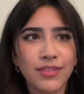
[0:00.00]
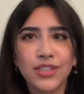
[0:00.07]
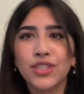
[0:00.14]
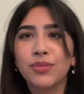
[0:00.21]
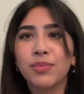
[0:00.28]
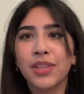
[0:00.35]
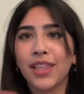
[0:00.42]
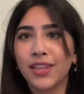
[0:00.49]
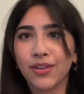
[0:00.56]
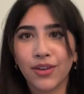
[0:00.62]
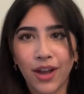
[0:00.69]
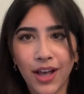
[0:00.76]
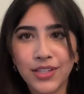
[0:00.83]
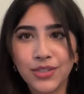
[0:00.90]
This should be like your
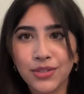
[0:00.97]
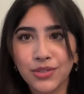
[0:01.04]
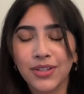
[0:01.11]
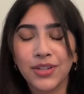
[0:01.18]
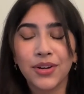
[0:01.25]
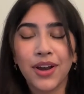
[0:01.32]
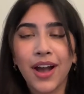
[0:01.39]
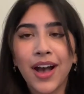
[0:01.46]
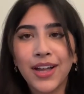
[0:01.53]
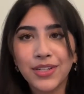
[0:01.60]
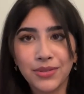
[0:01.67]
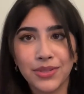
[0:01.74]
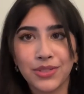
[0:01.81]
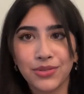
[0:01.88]

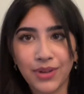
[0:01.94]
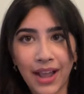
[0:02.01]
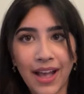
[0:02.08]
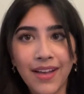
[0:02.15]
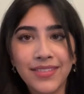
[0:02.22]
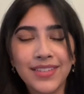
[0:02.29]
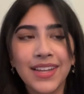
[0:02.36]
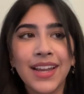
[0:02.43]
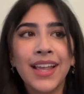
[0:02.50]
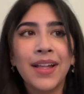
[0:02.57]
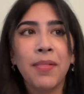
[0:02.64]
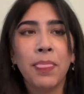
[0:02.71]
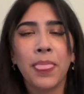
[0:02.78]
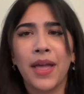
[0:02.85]
100th draft.
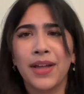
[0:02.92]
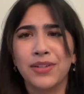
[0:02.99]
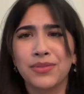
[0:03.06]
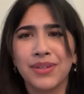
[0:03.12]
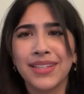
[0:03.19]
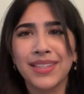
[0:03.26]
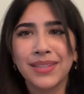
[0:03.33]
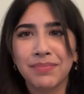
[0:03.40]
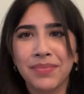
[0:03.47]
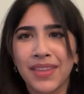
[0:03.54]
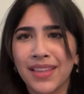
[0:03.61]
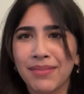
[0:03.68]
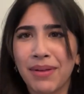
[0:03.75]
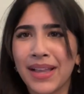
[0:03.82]
100th.
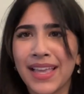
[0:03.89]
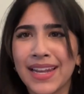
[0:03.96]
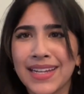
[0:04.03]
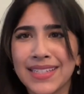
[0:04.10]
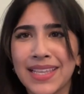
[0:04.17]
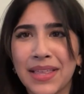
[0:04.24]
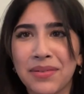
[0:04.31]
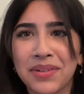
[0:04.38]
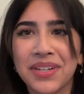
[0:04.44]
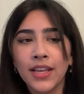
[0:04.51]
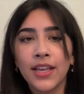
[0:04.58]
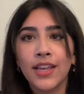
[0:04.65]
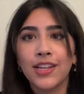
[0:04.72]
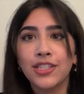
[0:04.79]
Why can't I say that word?
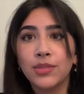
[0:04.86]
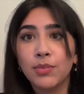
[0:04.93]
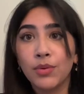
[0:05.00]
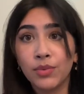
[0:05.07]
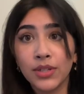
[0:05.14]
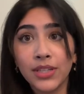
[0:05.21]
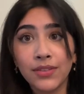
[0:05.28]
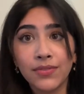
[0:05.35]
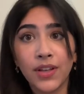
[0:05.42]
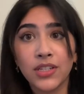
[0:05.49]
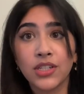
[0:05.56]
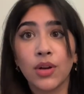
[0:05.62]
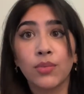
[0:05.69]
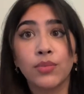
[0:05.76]
It should be really
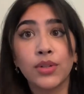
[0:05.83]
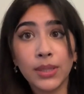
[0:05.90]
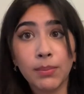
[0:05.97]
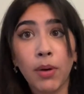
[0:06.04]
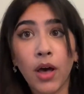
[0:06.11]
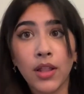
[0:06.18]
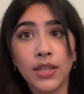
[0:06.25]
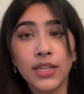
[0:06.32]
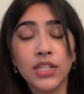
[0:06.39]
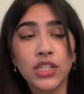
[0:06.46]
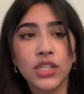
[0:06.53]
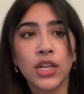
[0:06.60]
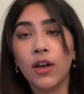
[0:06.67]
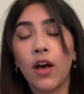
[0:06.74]
fleshed out, really polished.